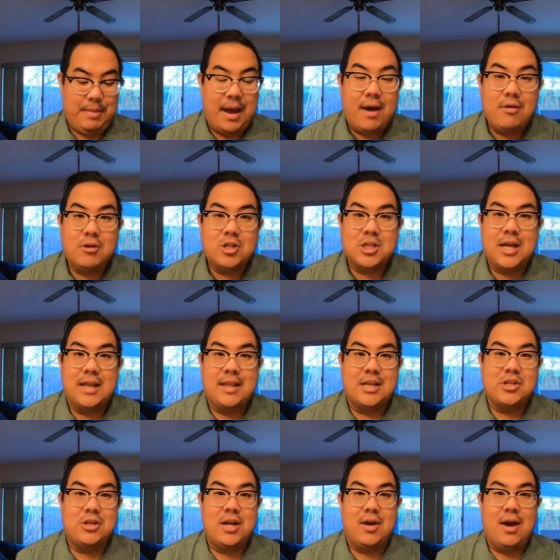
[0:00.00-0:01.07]
pouch and
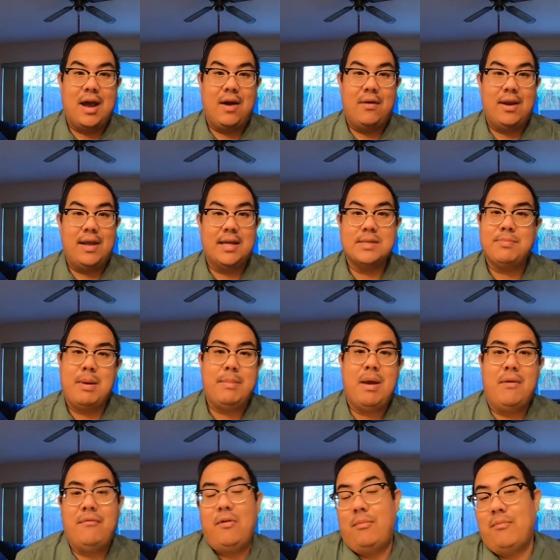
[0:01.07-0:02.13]
let you know how it is. Maybe
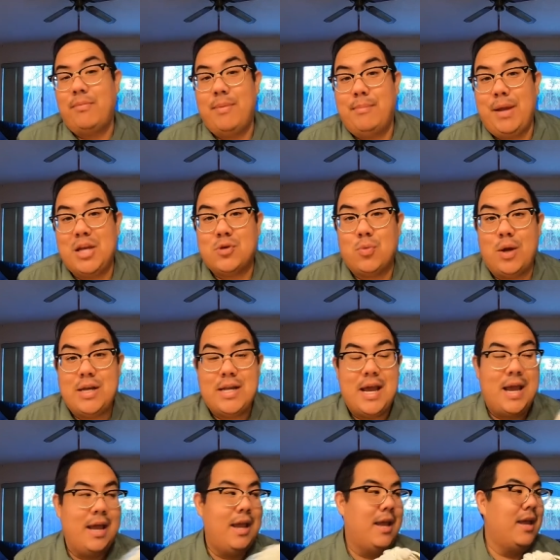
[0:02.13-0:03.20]
I'll film from the beach one
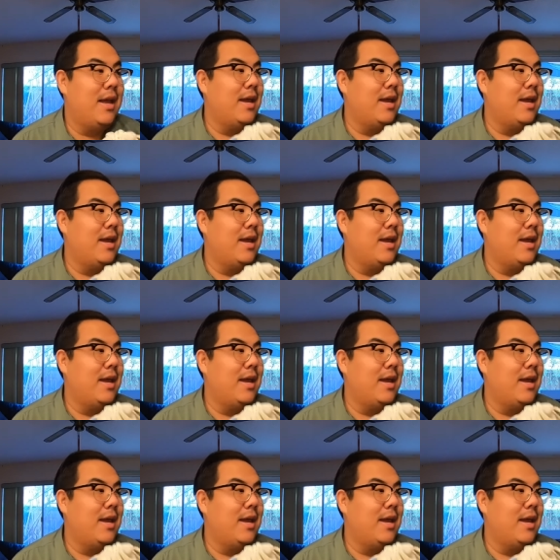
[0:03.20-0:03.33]
day.